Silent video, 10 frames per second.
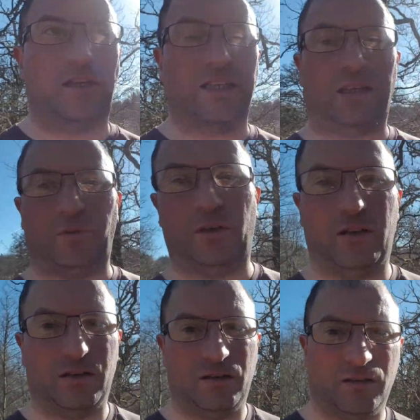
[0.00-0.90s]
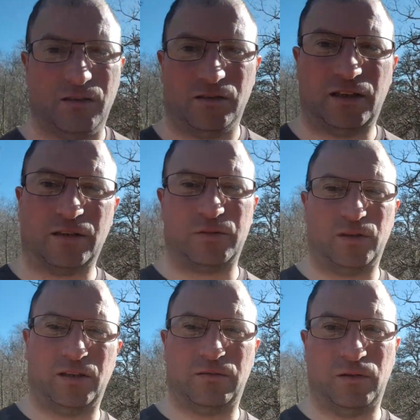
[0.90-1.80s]
glad to be out.
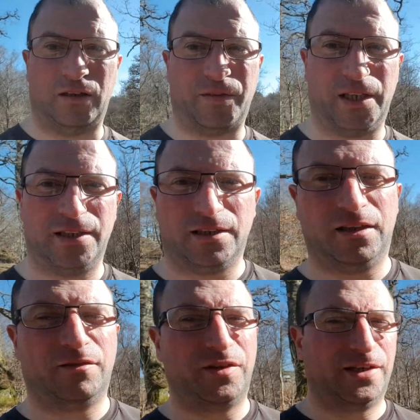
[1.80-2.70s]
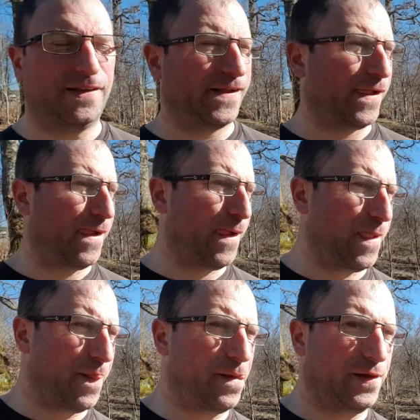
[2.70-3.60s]
Absolutely loved it, loved
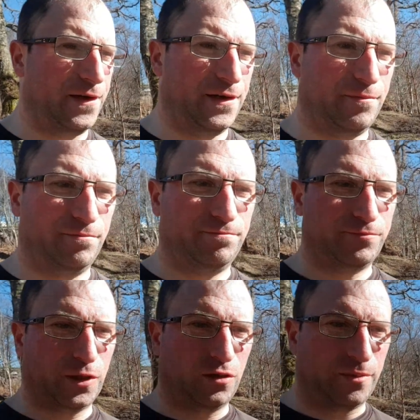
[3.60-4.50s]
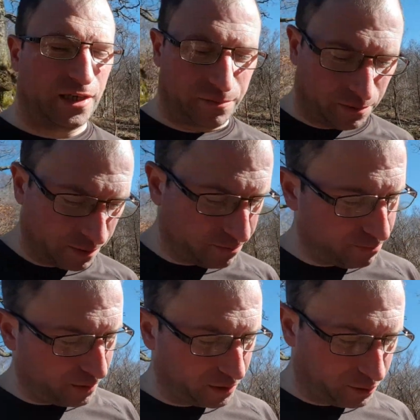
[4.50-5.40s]
it. Um, done a madman, my
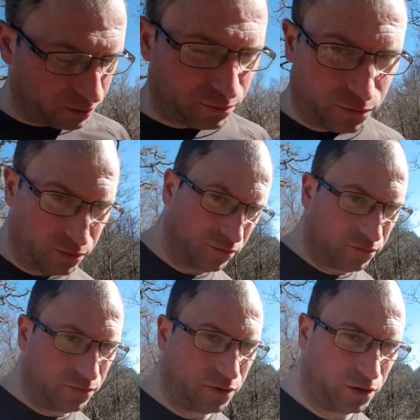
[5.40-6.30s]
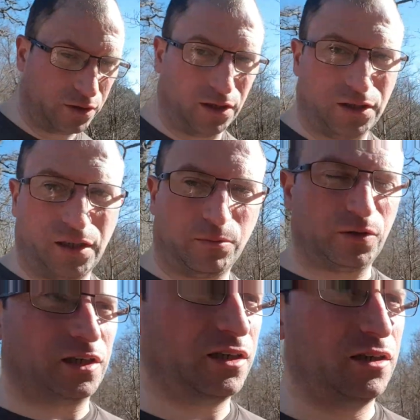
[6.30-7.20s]
Bergen's, oh, Trunk's nearly take me
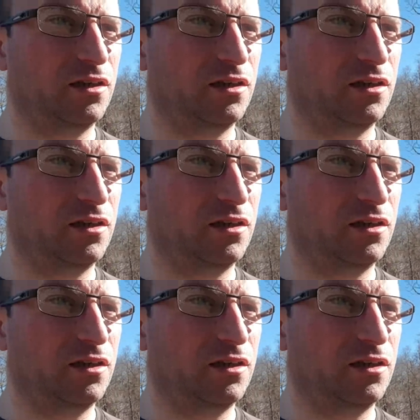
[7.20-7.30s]
out